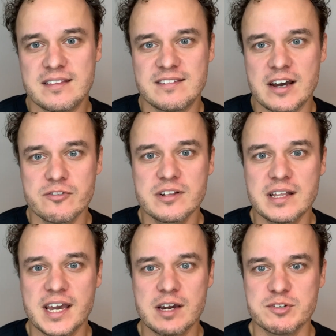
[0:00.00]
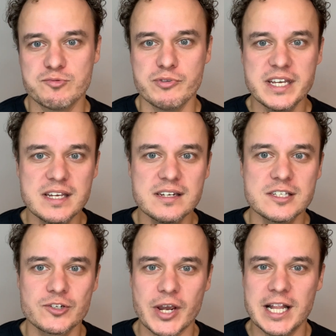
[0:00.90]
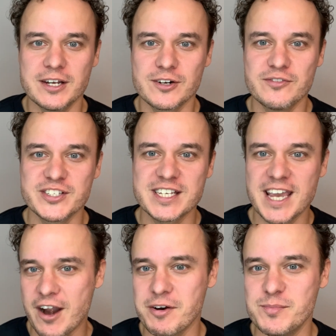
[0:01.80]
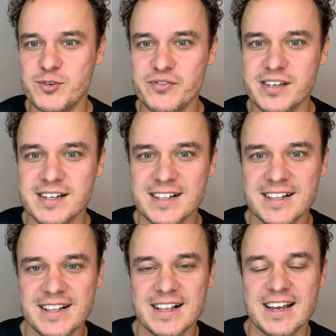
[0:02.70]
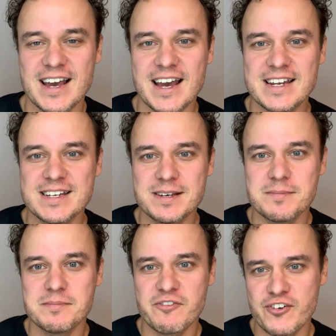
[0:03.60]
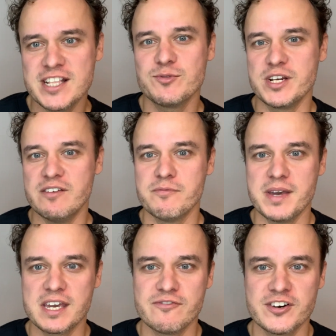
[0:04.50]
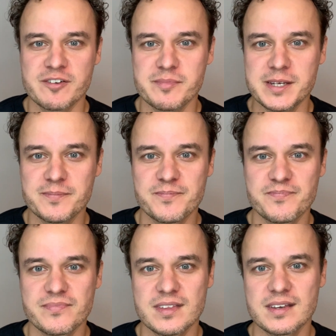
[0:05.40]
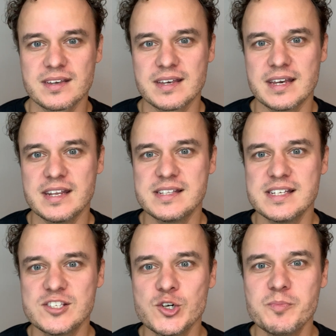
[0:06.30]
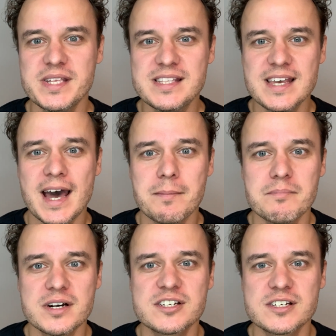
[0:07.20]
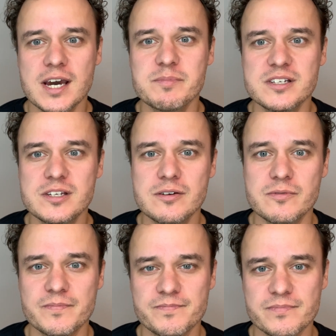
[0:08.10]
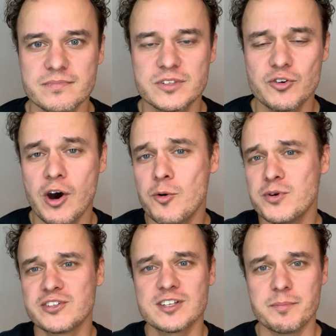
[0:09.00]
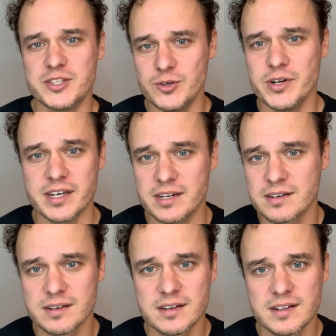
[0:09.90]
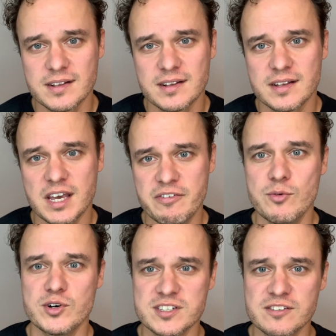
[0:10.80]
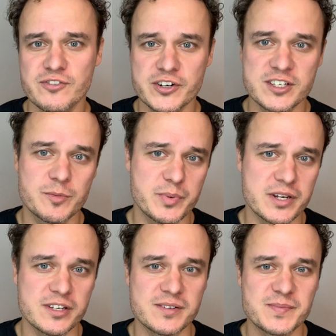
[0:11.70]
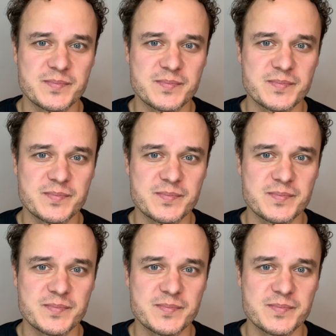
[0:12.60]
sounded like I was reading the trailer of a scary movie. And my friends were even making fun of me. And it did took me that much time to do. So I almost stopped doing it if it wasn't for this opinion.